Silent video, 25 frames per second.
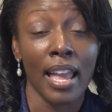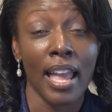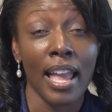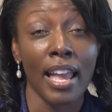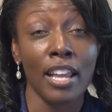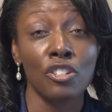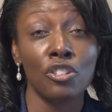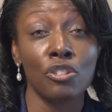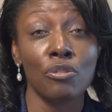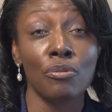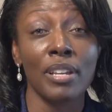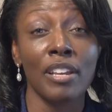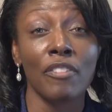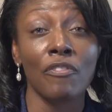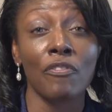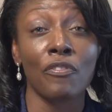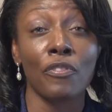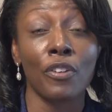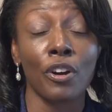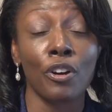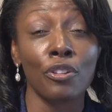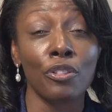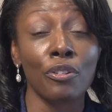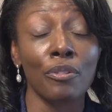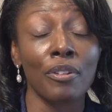As you get
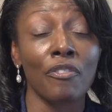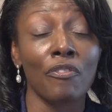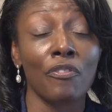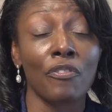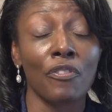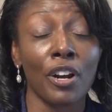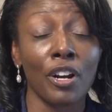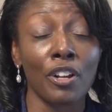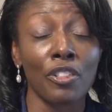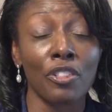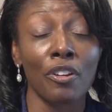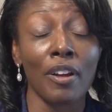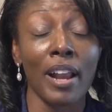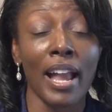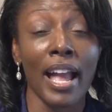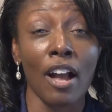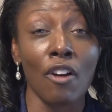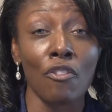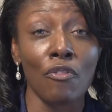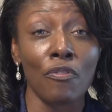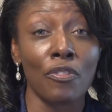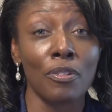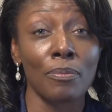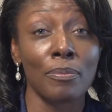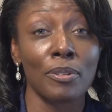further and further
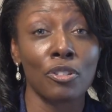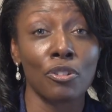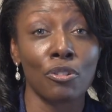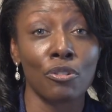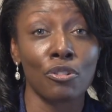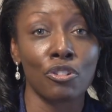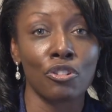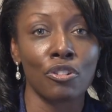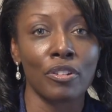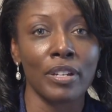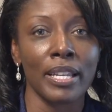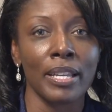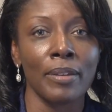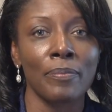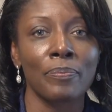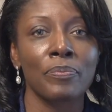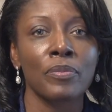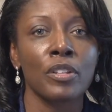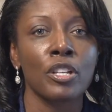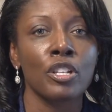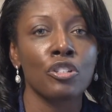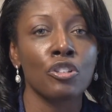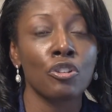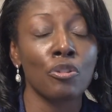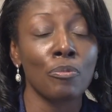out from surgery,
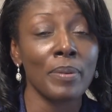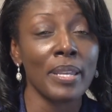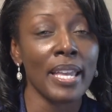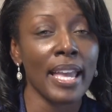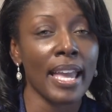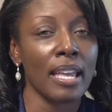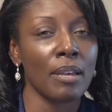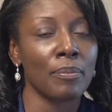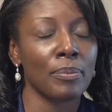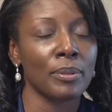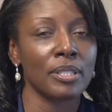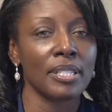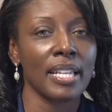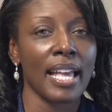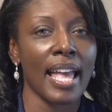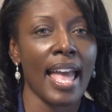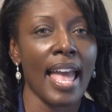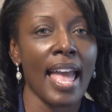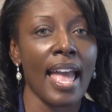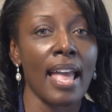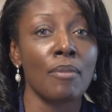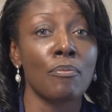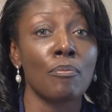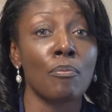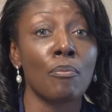you'll be able to
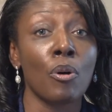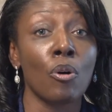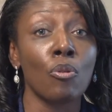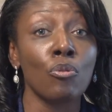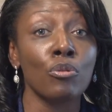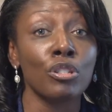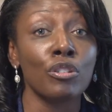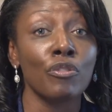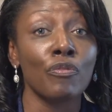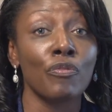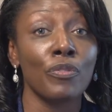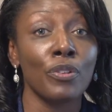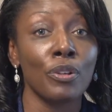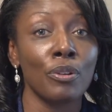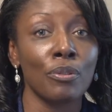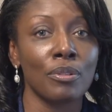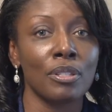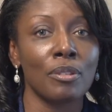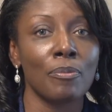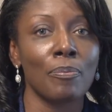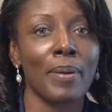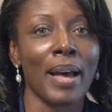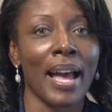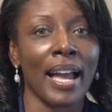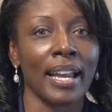add most foods
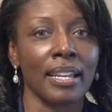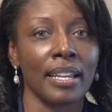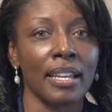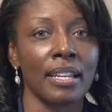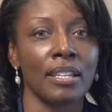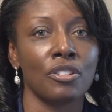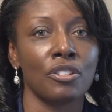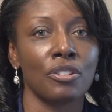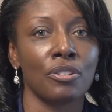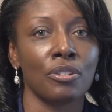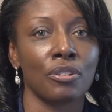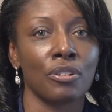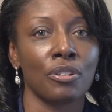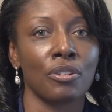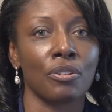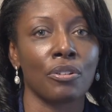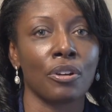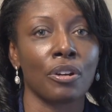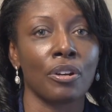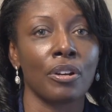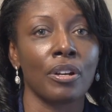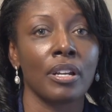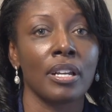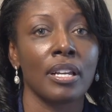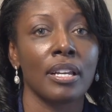back into
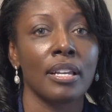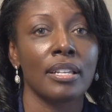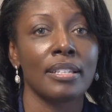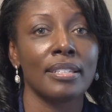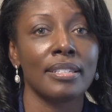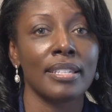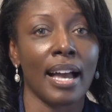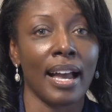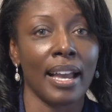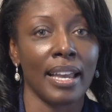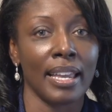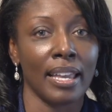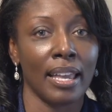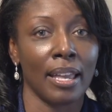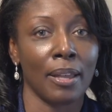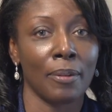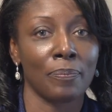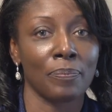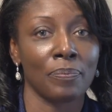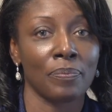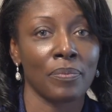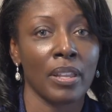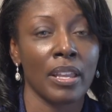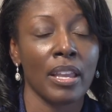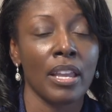your diet.
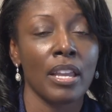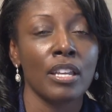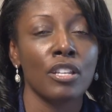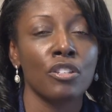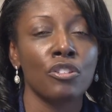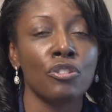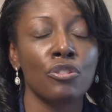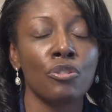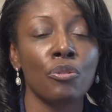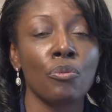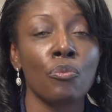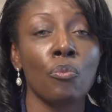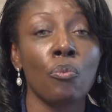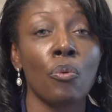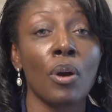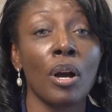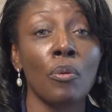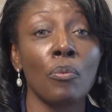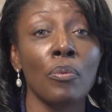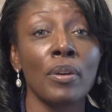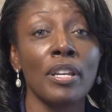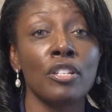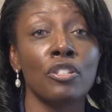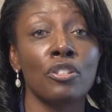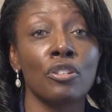So what
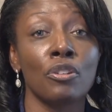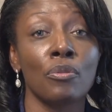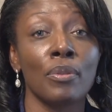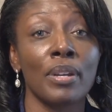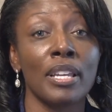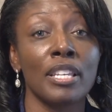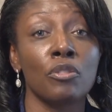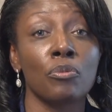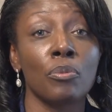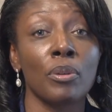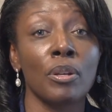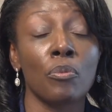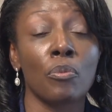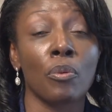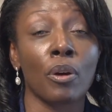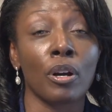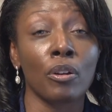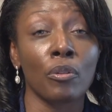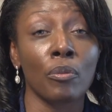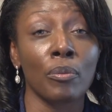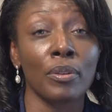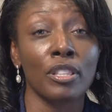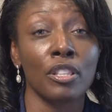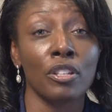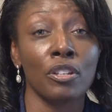we do is we work
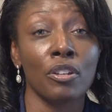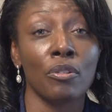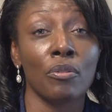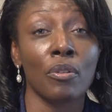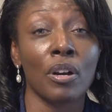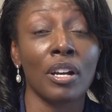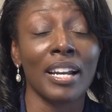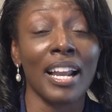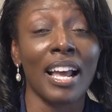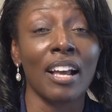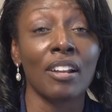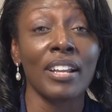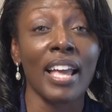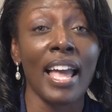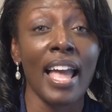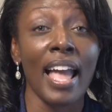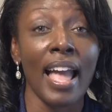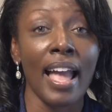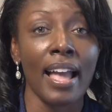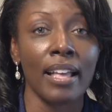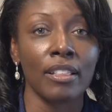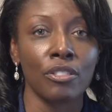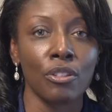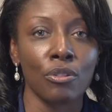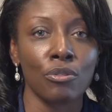with you on how to
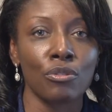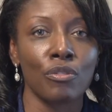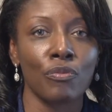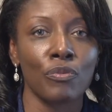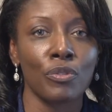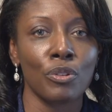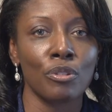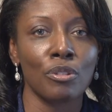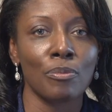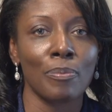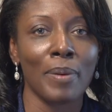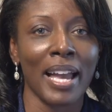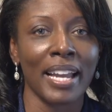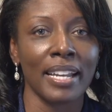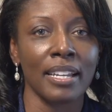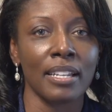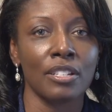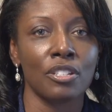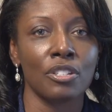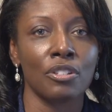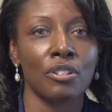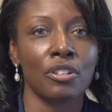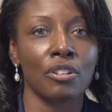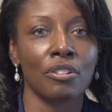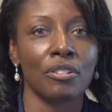add those foods back
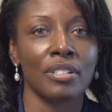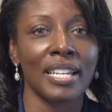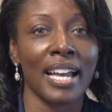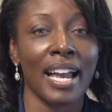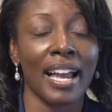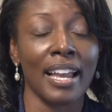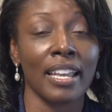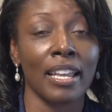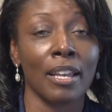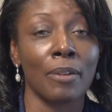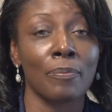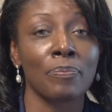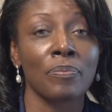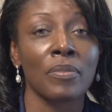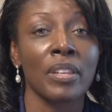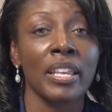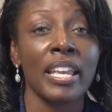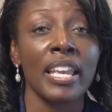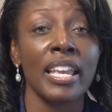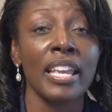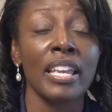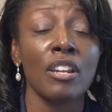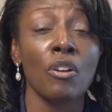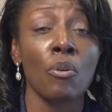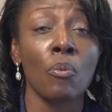into your diet
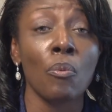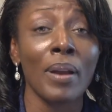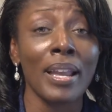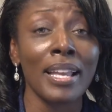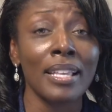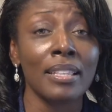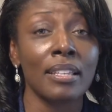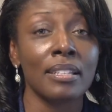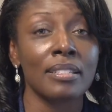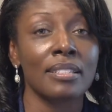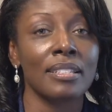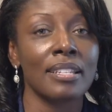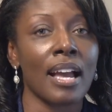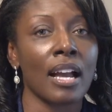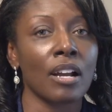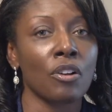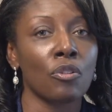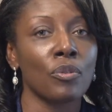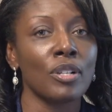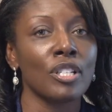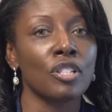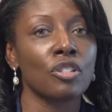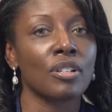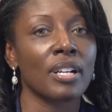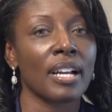in a way that's not
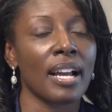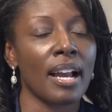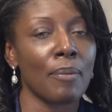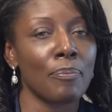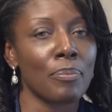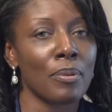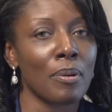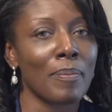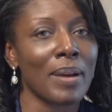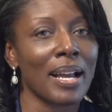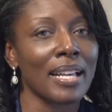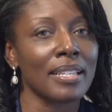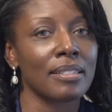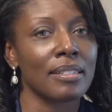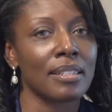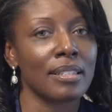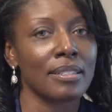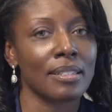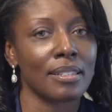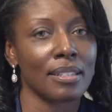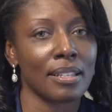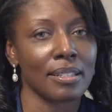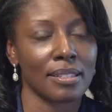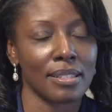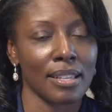going to compromise the
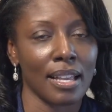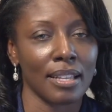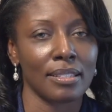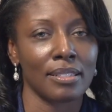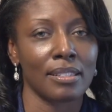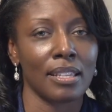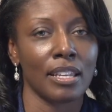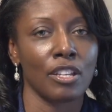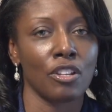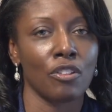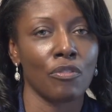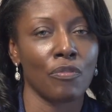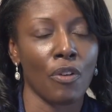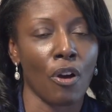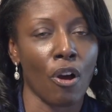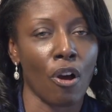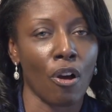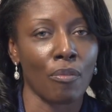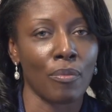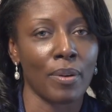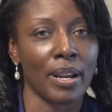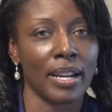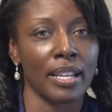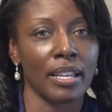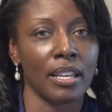success that you've
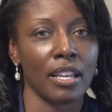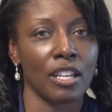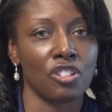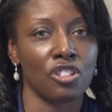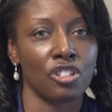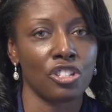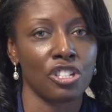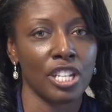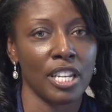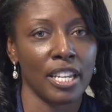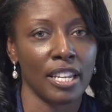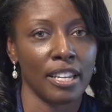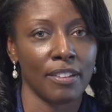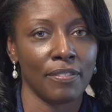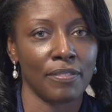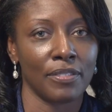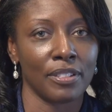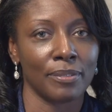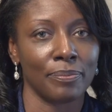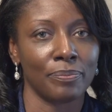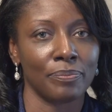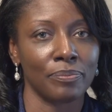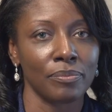already achieved.